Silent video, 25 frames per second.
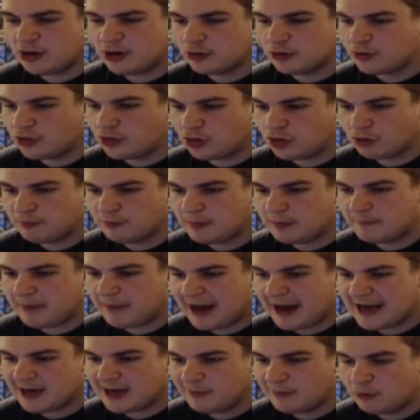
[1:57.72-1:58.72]
who's super
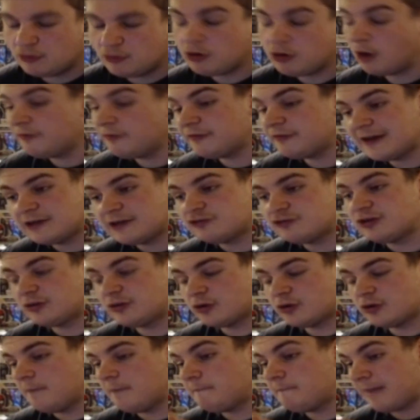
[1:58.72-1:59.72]
bangable? Not that
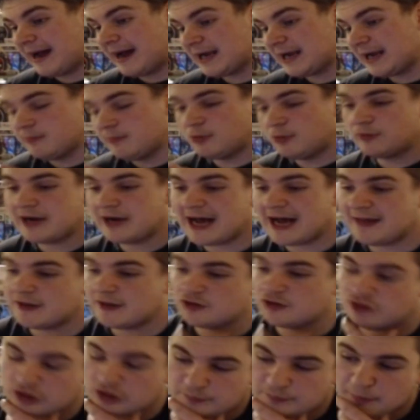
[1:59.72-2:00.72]
she's not bangable now
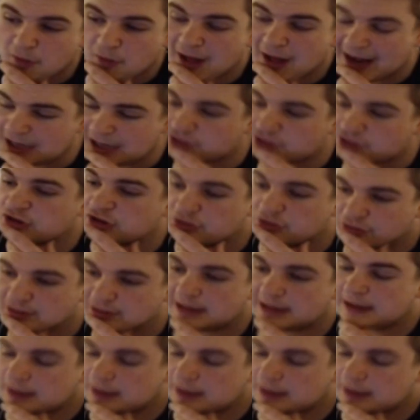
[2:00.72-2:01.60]
that she's black. She's